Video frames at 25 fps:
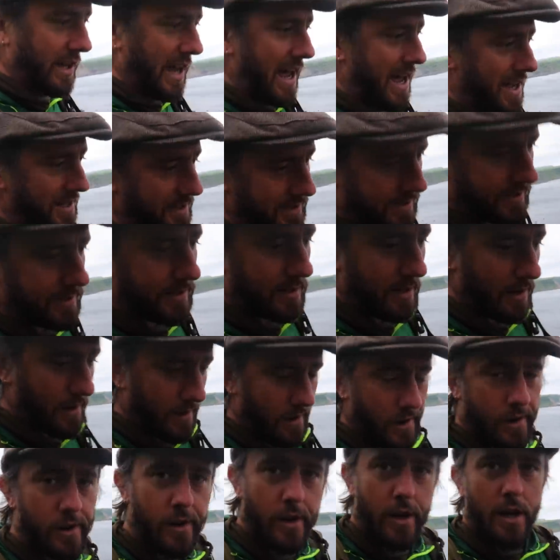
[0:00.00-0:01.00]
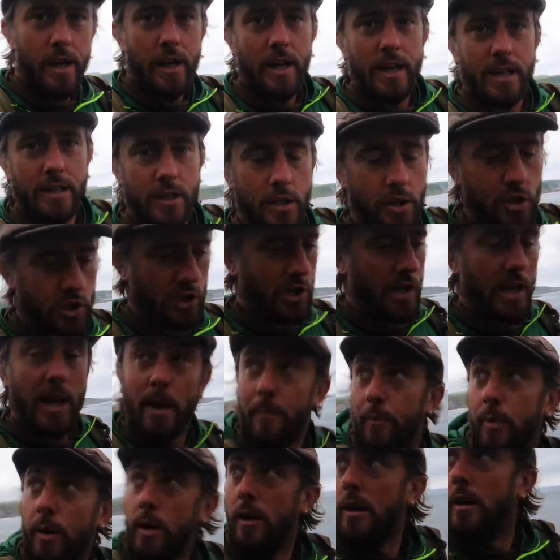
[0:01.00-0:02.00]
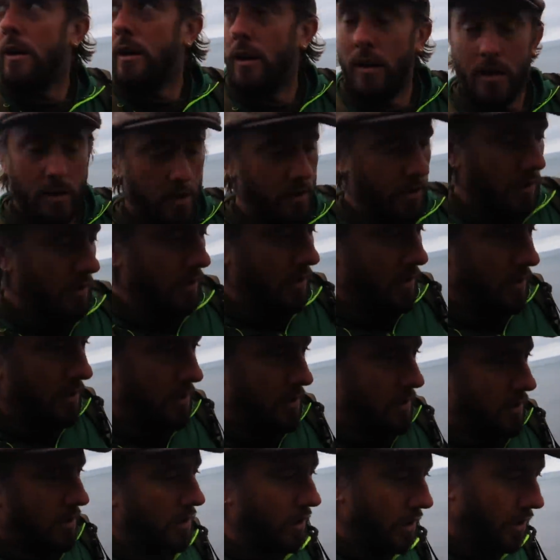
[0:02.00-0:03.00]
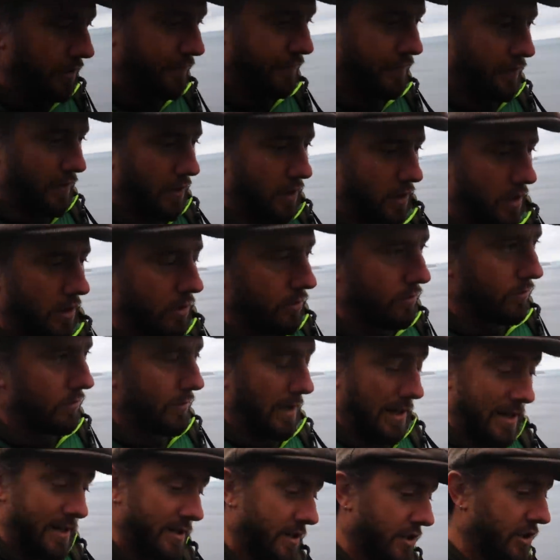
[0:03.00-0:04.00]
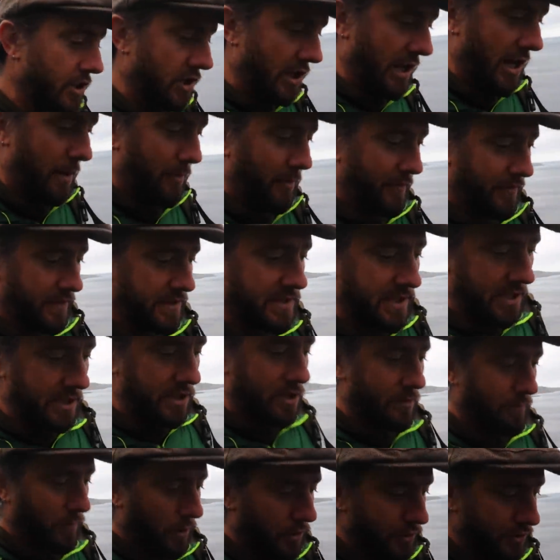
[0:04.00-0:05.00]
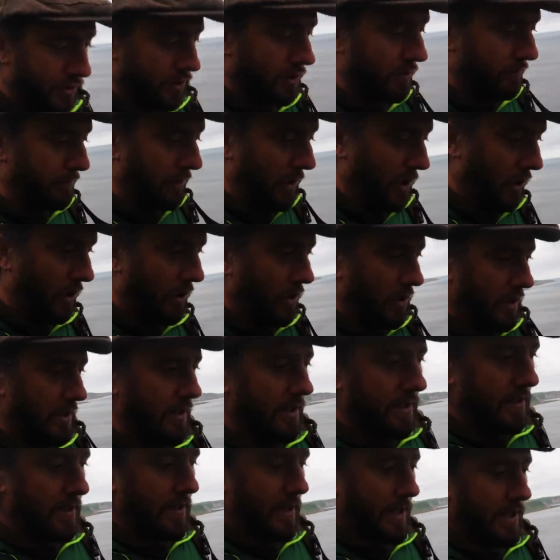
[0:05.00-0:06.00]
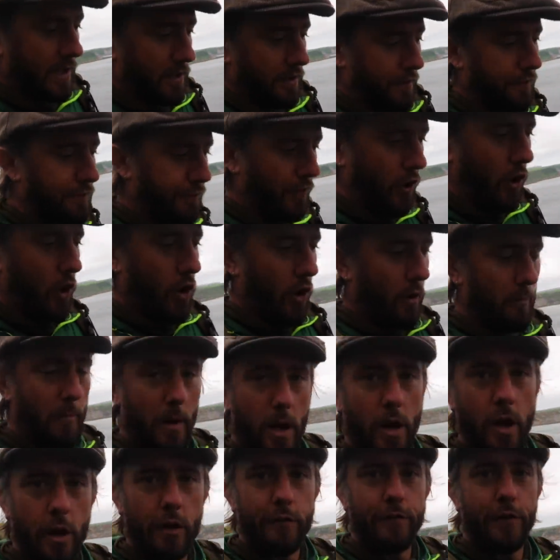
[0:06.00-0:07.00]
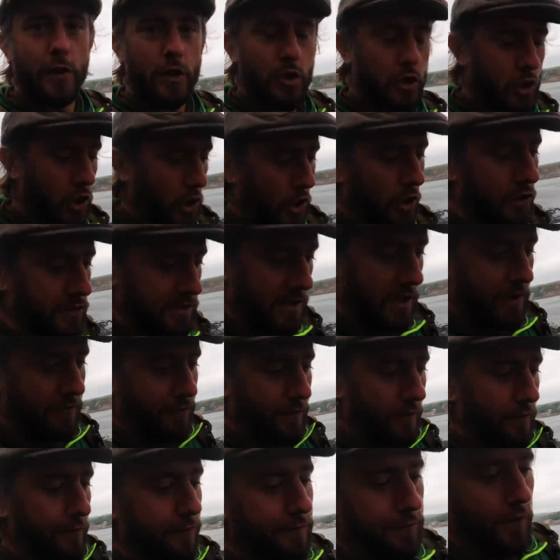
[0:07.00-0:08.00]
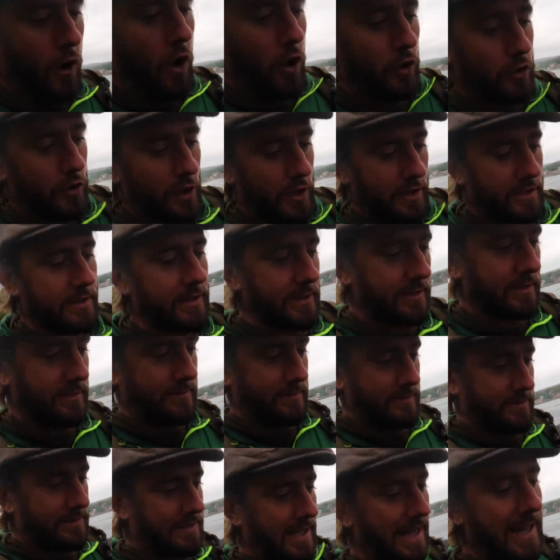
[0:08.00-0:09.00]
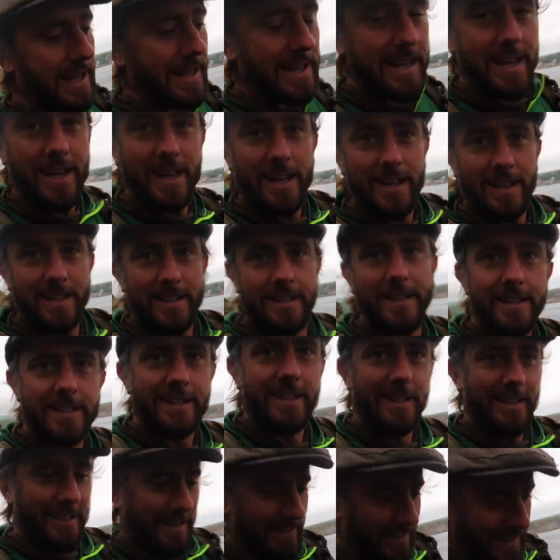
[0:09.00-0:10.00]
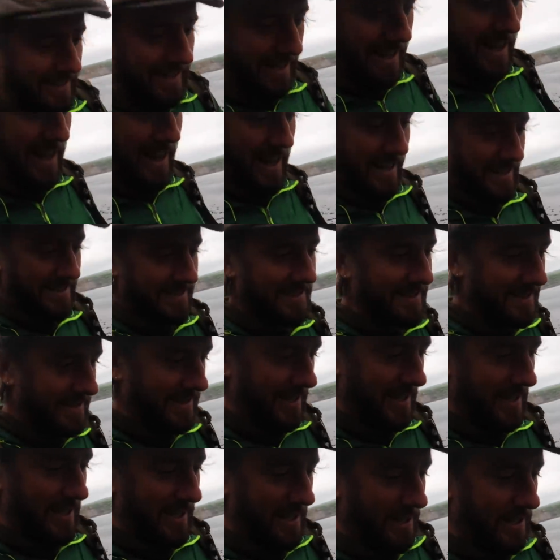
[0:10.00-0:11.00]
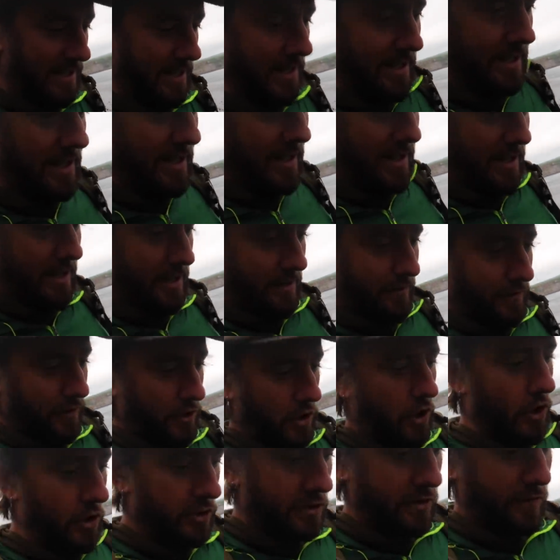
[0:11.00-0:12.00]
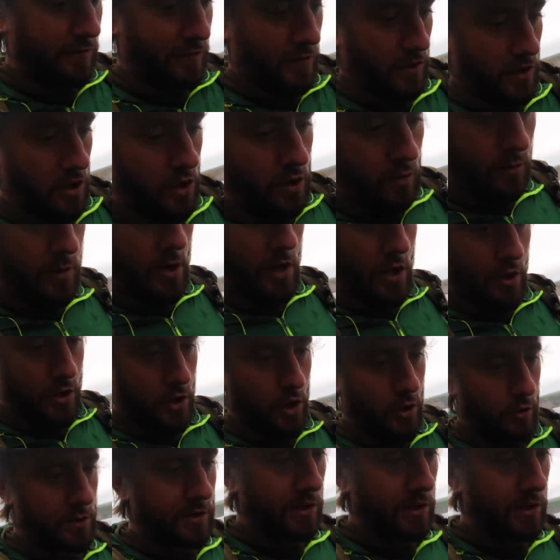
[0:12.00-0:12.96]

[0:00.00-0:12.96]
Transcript: guest in the shape of, well, in the shape of a tinder bundle, but in the form of Joseph von D. And for those of you that are new